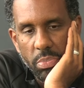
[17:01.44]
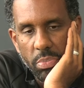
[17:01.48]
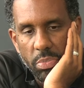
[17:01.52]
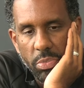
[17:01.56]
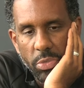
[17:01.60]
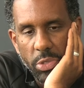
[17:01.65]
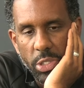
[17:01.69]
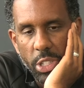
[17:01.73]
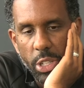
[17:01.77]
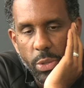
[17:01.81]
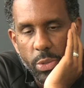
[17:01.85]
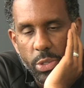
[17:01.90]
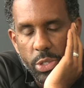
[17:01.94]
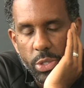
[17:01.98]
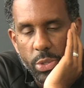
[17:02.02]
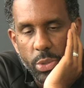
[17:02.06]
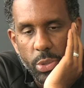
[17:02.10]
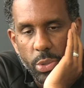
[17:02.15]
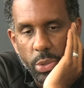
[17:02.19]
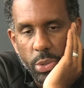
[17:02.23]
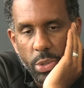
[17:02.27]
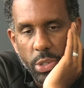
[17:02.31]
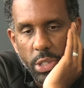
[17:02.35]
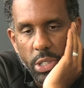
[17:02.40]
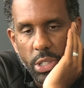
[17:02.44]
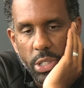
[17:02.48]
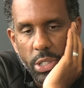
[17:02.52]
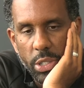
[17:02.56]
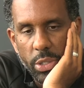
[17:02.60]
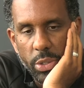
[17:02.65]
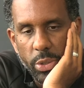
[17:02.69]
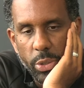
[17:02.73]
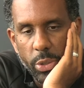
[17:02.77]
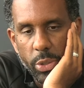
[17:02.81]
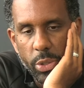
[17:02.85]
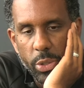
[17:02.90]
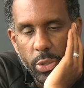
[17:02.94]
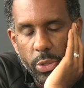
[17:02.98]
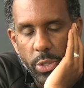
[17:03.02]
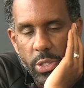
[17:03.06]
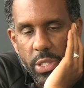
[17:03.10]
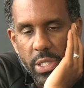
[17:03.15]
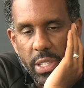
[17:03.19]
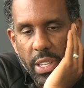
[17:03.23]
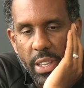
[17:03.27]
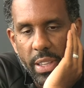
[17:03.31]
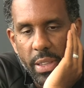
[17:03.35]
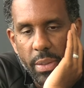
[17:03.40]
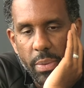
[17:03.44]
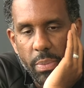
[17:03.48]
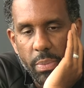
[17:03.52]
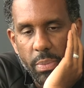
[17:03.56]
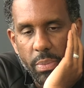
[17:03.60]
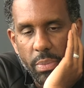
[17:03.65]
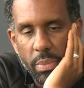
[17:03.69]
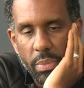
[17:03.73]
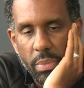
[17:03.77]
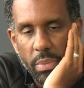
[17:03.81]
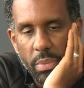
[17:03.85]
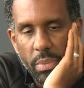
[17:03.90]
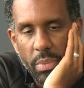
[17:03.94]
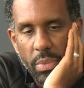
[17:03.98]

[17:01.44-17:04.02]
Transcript: there is no the same